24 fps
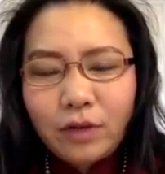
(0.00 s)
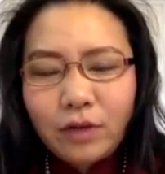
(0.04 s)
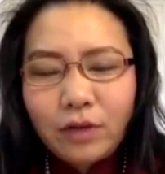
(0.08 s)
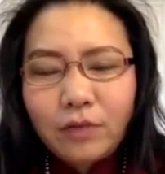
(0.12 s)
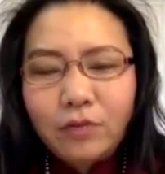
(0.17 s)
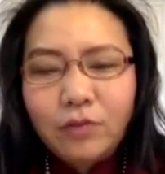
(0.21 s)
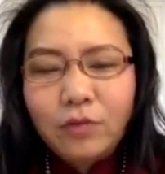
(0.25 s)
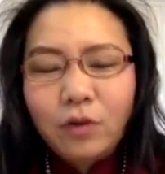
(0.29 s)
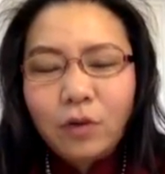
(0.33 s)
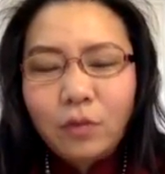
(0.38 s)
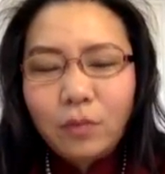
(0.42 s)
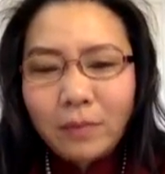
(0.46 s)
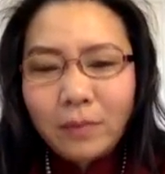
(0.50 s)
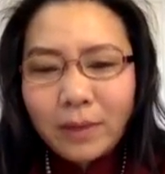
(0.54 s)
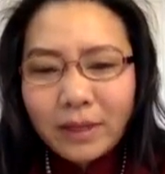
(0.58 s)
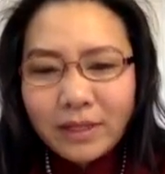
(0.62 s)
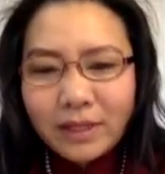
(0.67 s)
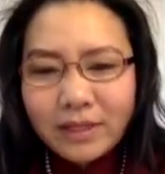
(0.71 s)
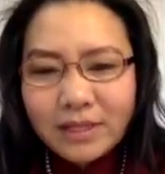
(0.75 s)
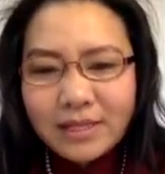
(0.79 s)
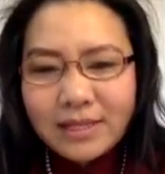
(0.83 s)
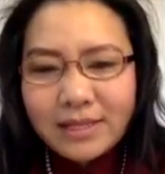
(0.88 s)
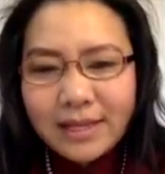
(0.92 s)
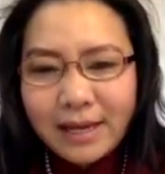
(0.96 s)
4 months
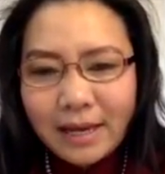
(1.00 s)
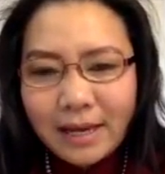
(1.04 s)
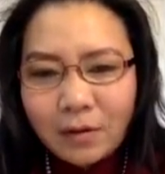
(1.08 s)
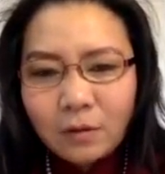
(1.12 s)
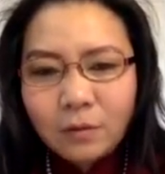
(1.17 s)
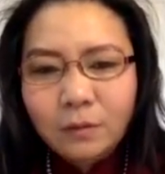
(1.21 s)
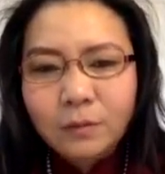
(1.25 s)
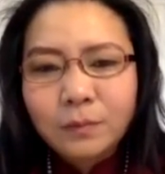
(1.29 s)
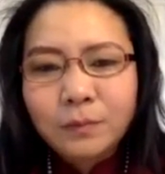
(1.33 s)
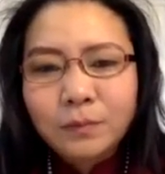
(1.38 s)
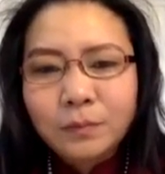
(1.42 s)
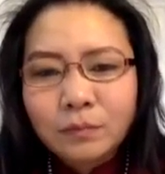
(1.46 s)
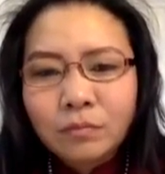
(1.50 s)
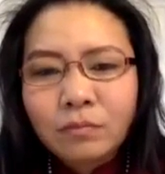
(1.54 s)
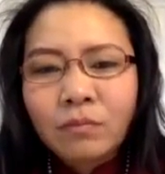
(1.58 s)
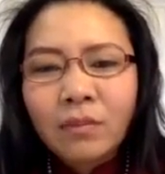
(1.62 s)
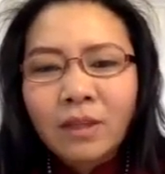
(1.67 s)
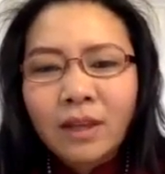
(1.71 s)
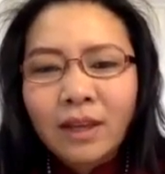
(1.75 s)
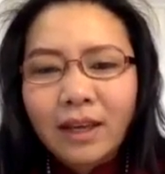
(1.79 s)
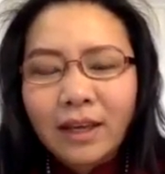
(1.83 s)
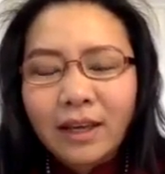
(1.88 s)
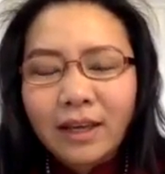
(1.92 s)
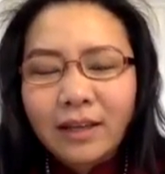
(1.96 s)
now.
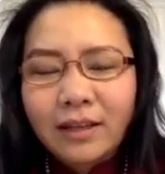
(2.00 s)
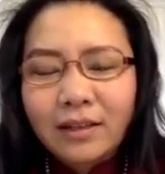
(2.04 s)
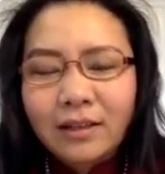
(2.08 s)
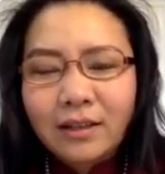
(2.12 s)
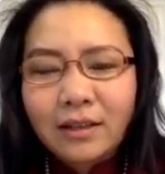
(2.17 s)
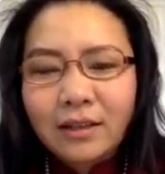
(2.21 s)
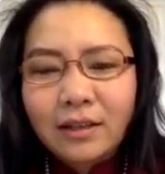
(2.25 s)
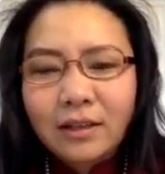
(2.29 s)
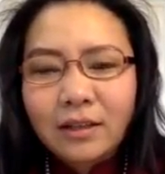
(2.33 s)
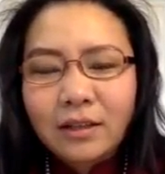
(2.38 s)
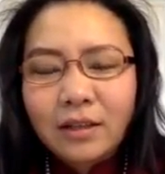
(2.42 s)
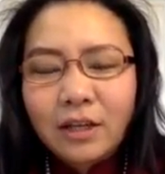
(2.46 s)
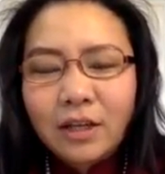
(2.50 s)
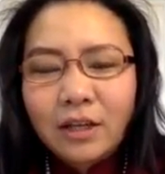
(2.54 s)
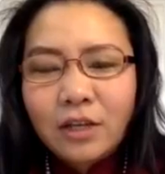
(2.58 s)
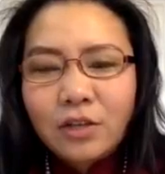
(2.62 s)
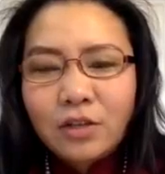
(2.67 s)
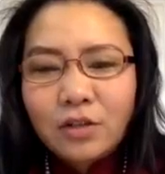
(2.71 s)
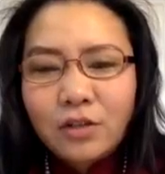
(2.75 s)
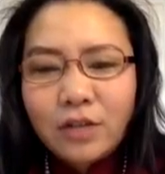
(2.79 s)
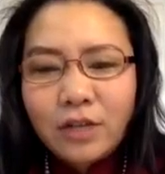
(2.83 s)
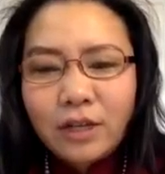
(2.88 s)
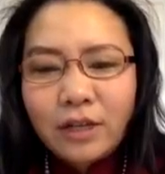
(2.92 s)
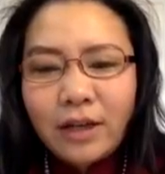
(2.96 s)
And
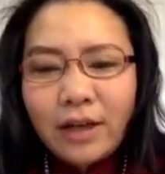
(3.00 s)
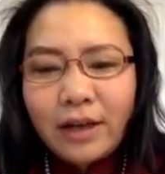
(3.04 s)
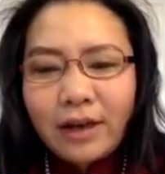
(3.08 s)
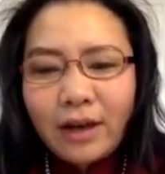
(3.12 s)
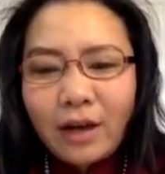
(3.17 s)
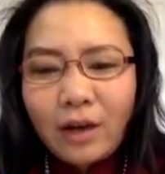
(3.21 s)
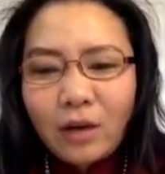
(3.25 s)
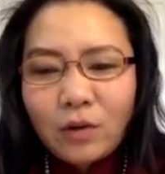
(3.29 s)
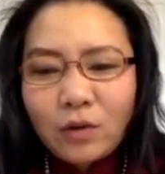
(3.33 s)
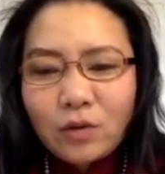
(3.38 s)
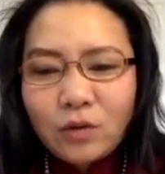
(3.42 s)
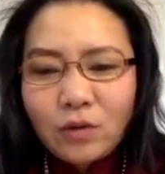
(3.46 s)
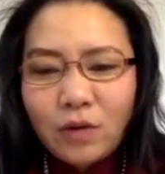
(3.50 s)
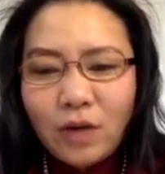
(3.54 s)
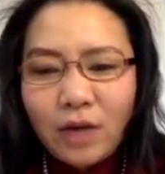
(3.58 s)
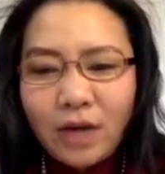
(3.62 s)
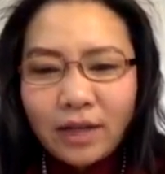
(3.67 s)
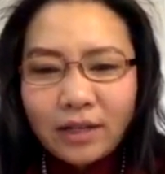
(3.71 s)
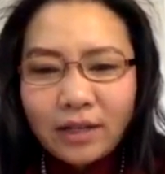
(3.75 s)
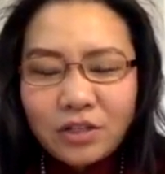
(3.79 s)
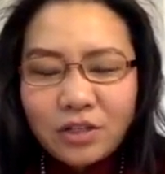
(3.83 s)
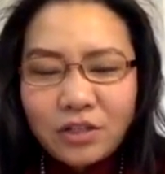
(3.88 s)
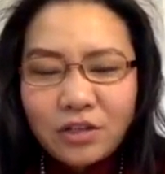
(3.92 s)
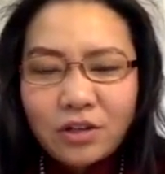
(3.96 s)
today I also
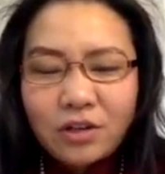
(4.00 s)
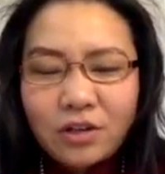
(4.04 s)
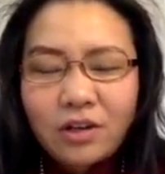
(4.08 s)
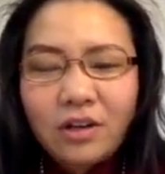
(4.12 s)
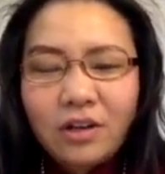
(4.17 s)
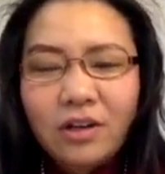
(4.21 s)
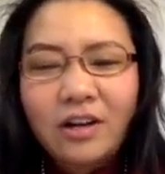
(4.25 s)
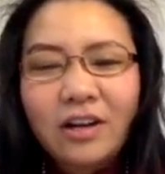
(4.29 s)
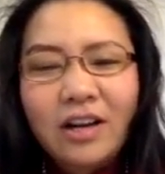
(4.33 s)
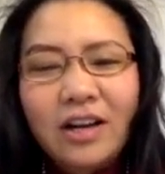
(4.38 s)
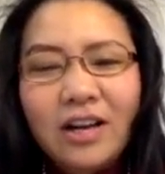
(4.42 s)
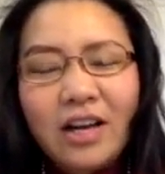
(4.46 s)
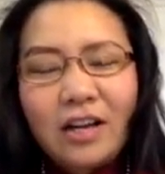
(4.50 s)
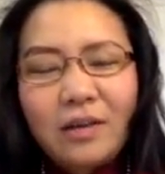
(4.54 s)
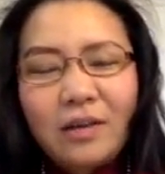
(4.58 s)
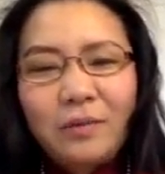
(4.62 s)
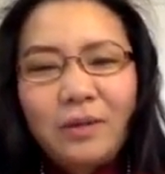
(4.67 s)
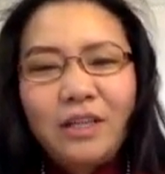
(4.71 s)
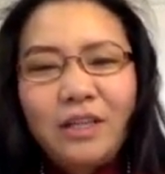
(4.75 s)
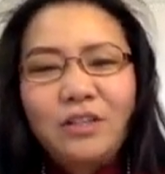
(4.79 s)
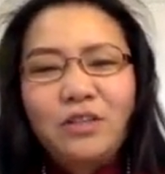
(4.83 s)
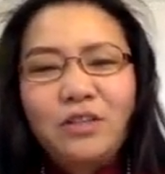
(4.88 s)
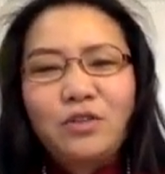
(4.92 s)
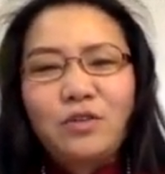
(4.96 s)
asked her,
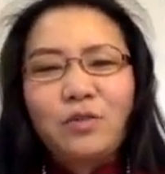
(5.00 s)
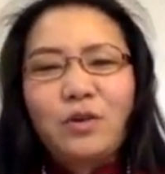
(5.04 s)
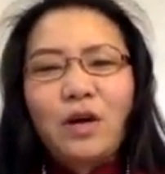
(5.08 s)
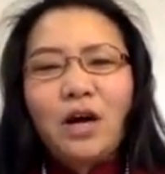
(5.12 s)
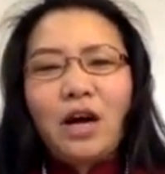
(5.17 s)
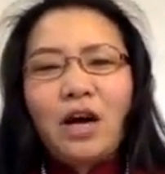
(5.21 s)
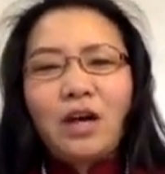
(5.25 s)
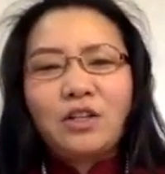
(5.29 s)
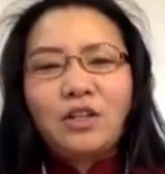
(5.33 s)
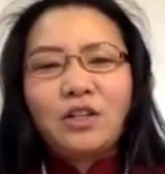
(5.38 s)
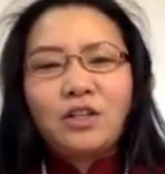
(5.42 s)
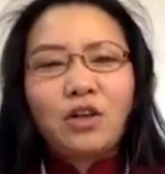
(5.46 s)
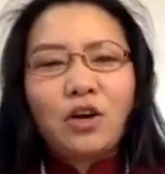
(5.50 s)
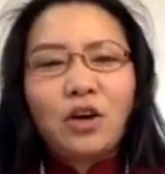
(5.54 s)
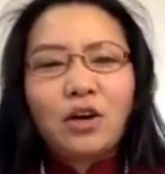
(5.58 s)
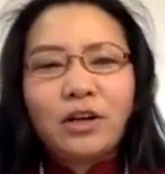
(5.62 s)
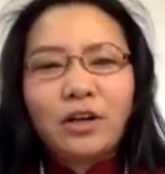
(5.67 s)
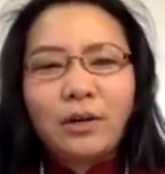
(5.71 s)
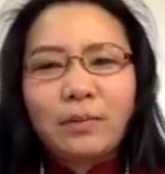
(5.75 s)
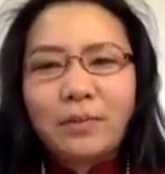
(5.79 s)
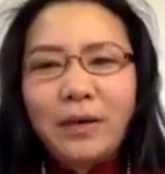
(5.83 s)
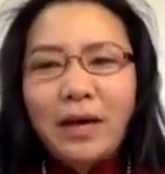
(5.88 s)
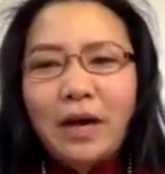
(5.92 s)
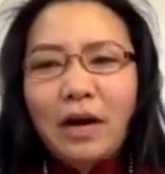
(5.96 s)
to talk
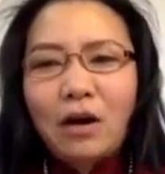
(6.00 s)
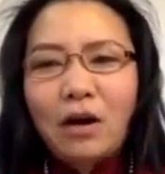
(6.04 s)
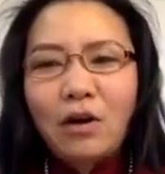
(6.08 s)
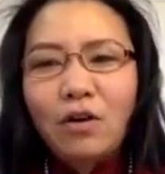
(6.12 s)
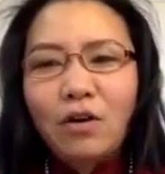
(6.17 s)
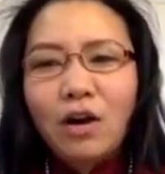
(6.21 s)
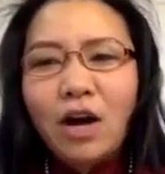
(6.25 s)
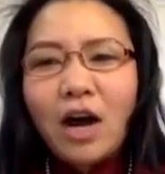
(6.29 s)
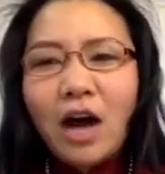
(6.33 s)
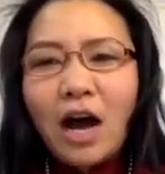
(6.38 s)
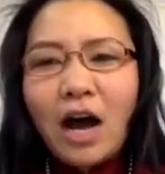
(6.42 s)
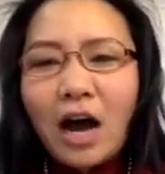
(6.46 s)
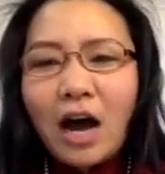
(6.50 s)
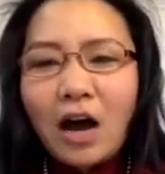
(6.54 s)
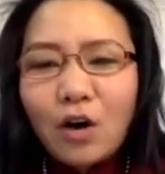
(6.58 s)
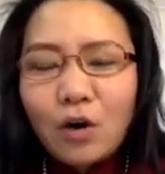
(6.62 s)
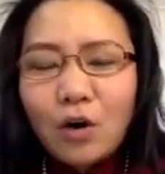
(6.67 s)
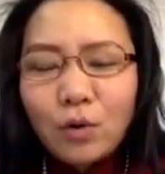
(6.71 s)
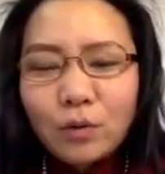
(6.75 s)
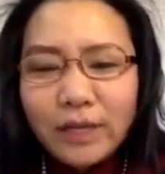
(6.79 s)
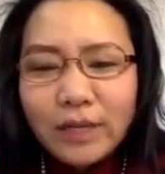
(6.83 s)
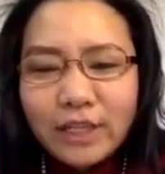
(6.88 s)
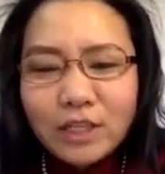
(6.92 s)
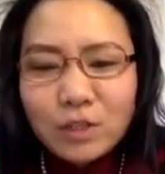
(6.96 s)
about her own
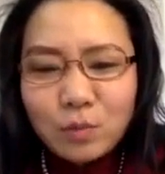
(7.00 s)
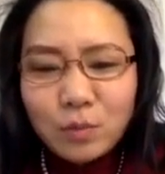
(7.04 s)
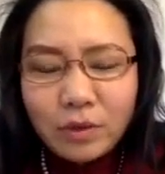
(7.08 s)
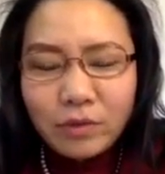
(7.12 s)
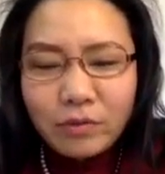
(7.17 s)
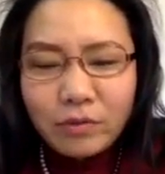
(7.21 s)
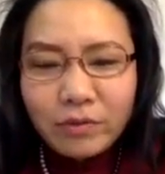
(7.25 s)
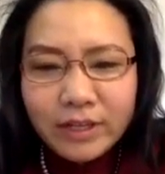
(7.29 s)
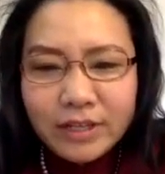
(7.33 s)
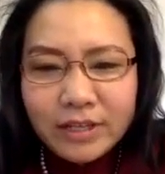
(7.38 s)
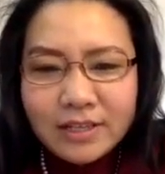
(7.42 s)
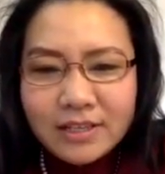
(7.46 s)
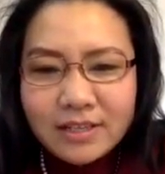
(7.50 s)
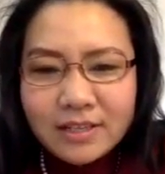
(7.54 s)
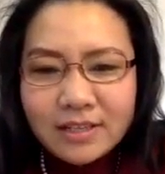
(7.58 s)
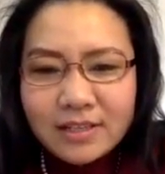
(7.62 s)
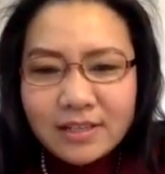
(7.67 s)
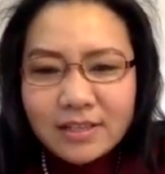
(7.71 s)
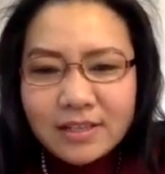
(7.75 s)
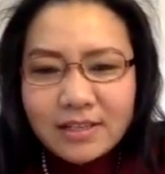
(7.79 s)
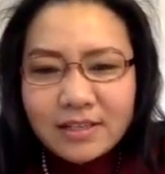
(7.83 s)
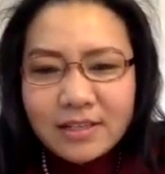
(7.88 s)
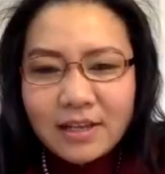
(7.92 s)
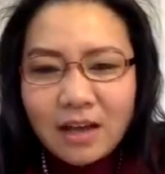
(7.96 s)

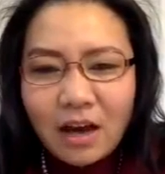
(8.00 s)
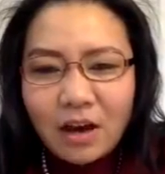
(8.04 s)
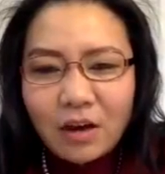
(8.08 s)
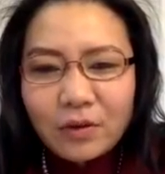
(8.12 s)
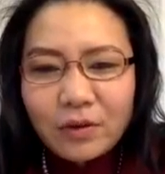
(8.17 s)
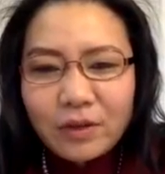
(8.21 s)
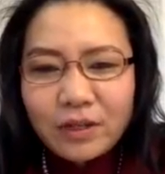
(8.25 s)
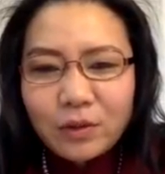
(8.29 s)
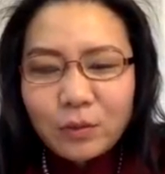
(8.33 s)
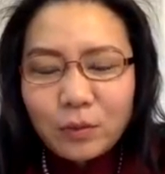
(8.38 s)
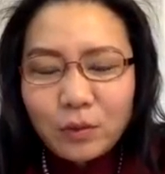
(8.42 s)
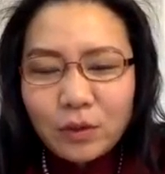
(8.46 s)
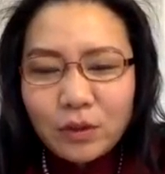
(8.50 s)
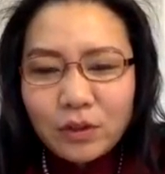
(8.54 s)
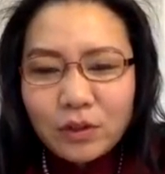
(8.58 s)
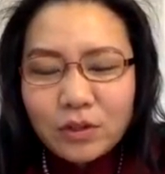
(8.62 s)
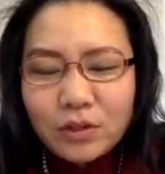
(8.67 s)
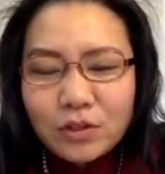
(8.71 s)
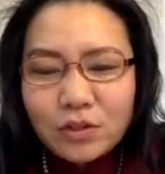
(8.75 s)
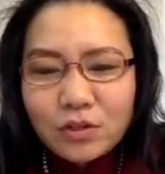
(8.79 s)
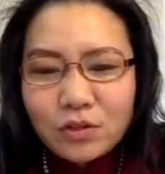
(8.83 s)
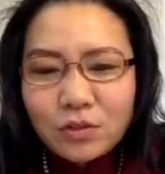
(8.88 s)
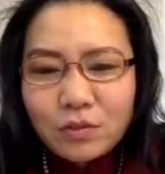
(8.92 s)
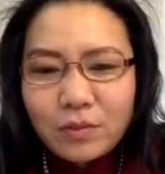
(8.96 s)
experiences, how it was
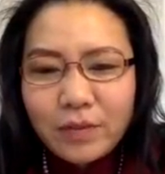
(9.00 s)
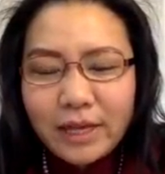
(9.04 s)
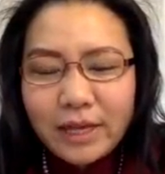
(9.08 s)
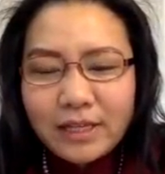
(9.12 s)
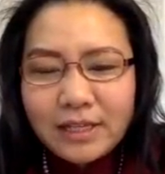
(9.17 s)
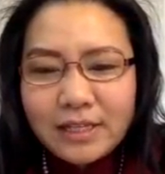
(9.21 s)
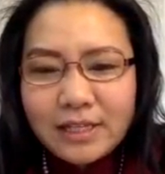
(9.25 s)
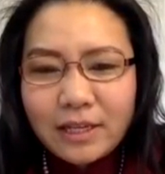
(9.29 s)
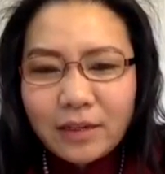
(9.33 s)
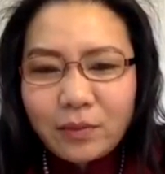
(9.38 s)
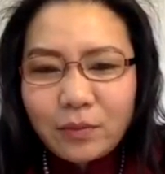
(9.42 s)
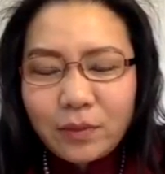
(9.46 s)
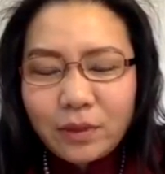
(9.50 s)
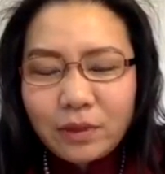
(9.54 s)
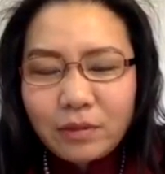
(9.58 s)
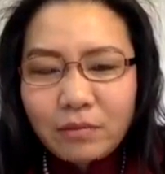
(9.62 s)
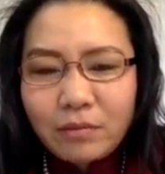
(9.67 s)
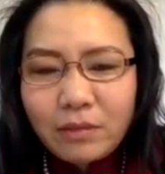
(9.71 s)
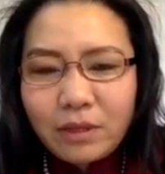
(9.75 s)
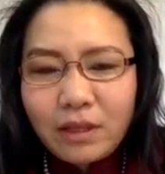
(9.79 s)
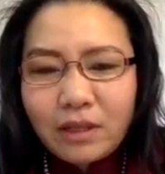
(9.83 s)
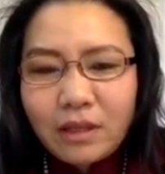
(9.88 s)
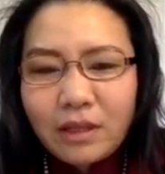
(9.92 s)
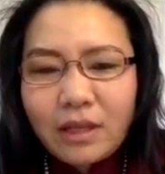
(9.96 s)
to meditate with
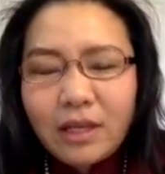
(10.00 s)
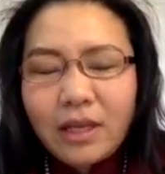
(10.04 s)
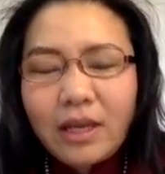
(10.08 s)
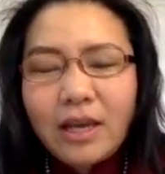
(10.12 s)
me,